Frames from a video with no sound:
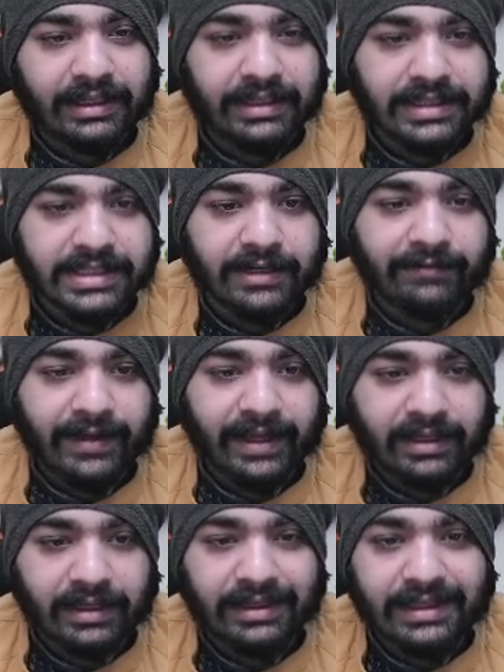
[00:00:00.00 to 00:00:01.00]

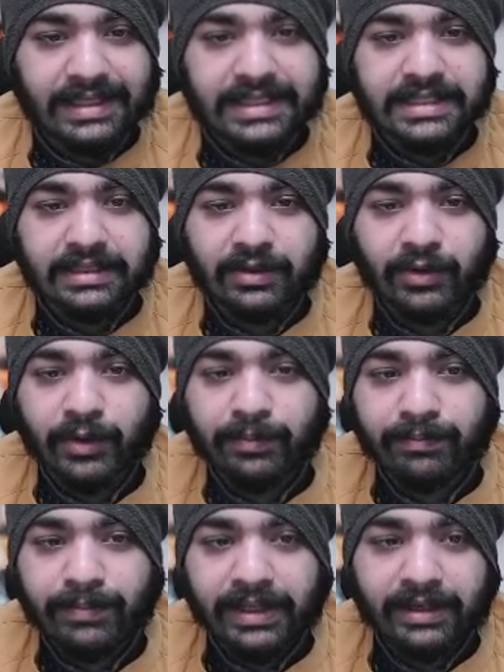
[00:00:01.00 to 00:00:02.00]
disinfecting. These
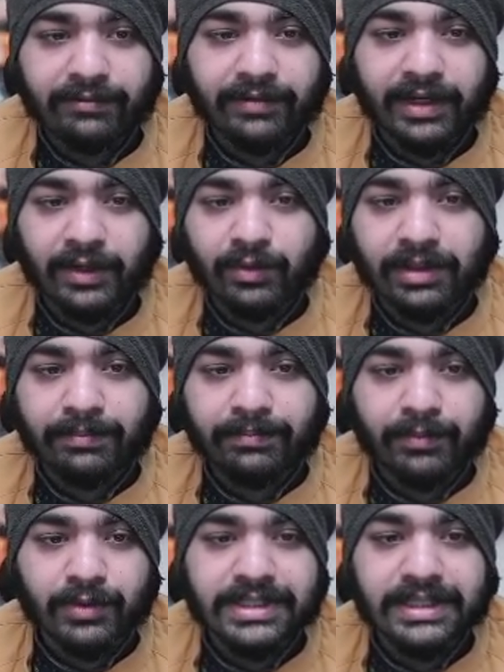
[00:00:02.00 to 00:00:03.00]
could be referring to the
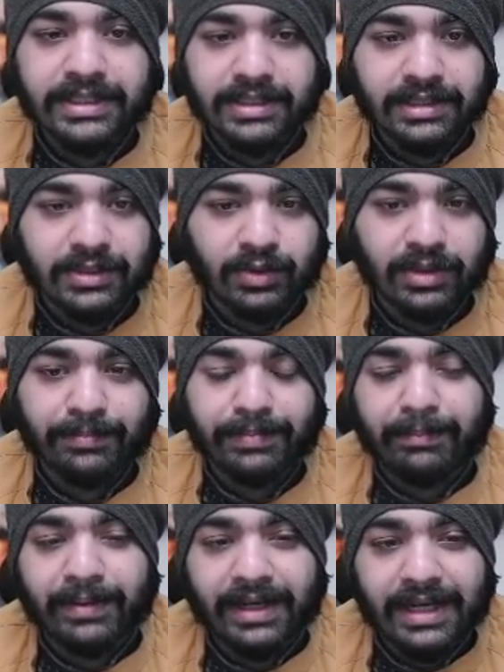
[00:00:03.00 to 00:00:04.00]
procedures, to the
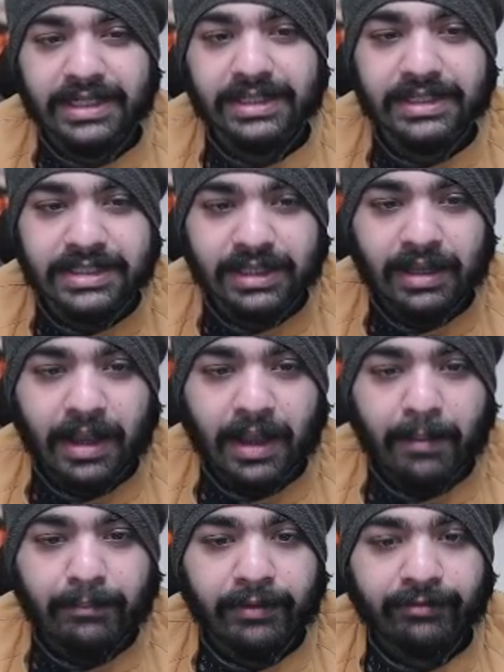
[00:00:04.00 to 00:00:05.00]
preparations
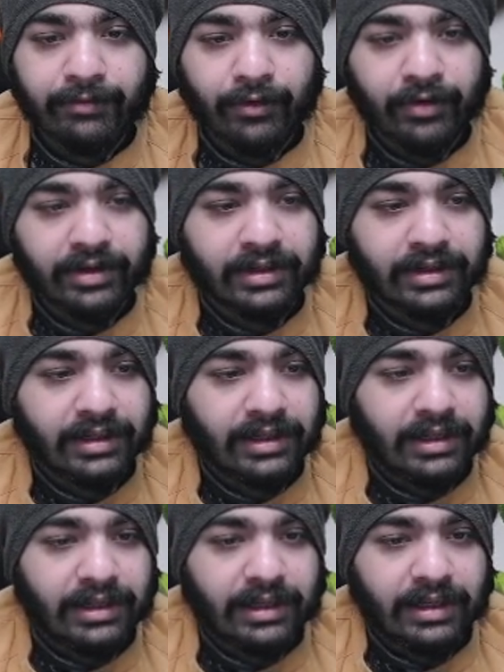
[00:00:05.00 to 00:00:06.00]
before
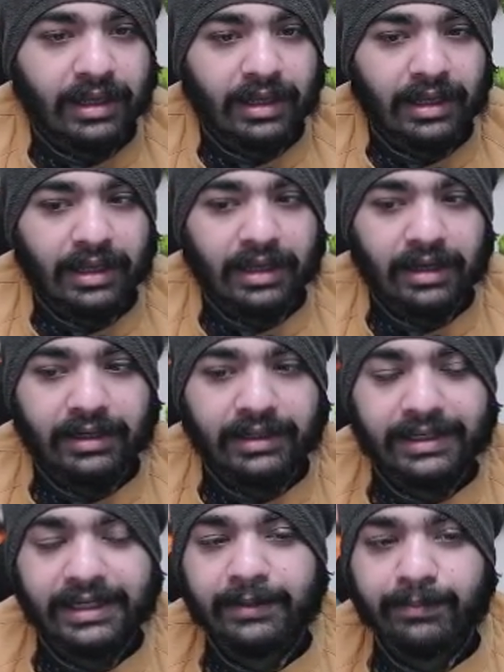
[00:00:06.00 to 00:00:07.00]
a
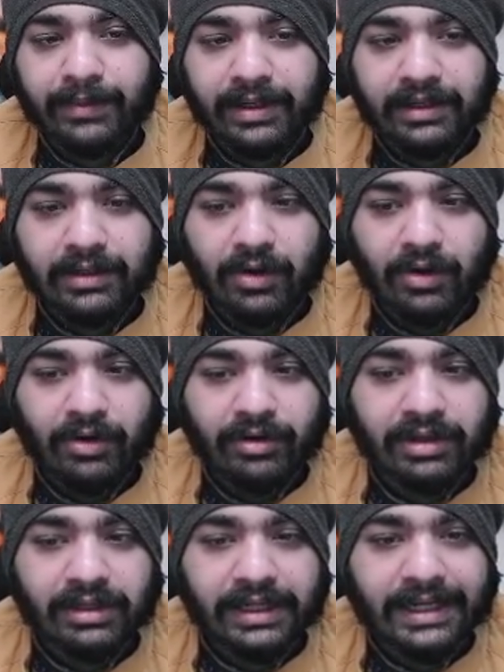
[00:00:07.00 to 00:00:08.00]
treatment or
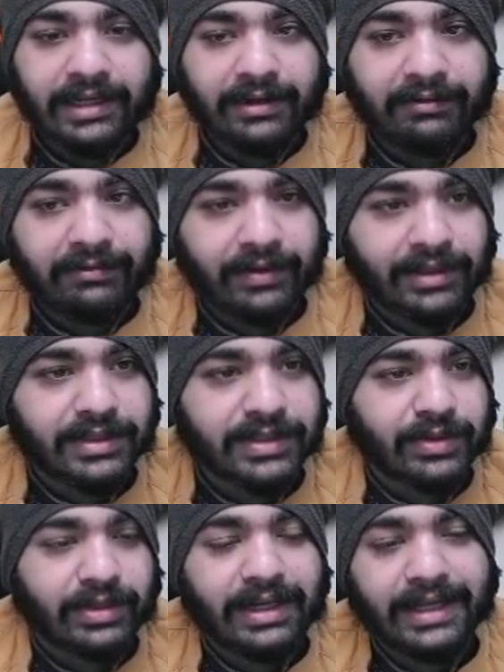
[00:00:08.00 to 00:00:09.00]
an interference
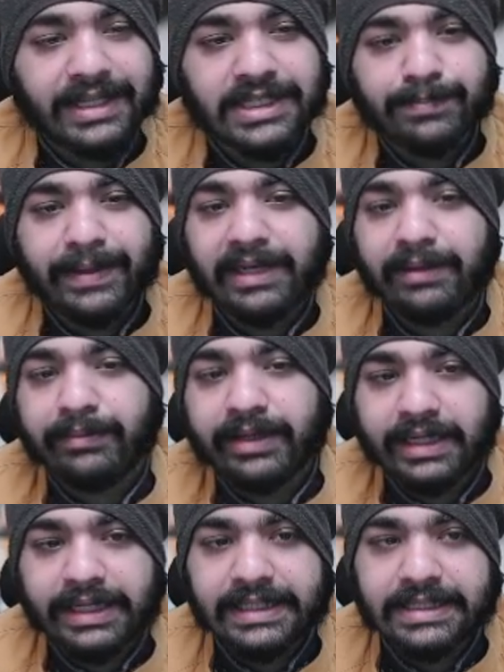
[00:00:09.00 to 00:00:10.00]
or an
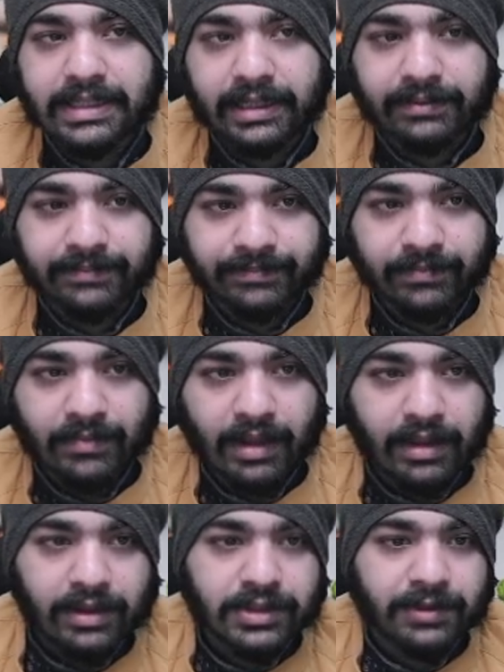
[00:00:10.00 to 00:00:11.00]
experiment is done.
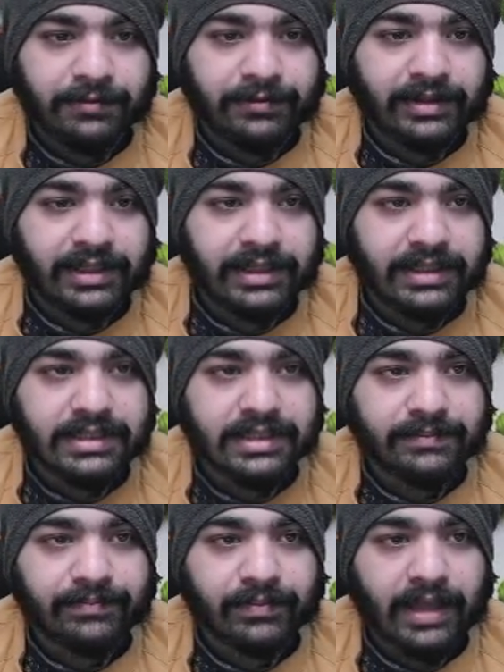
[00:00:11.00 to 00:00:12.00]
So for
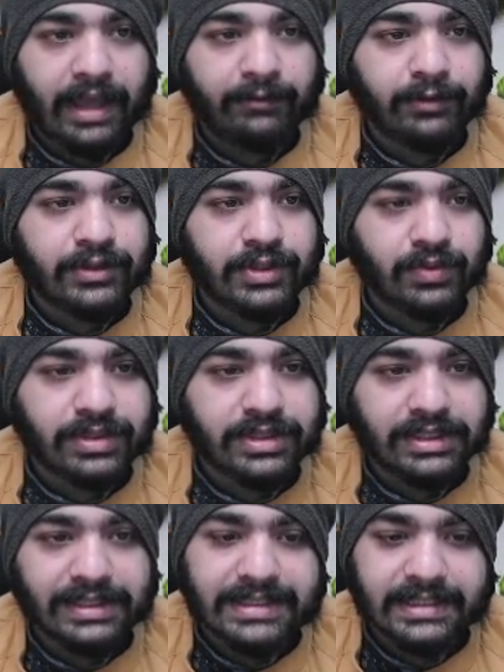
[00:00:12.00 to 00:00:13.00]
this, I would
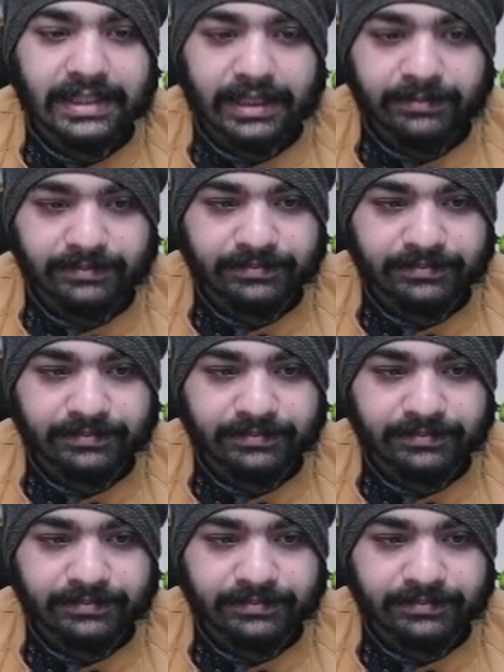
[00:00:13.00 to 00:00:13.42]
choose C.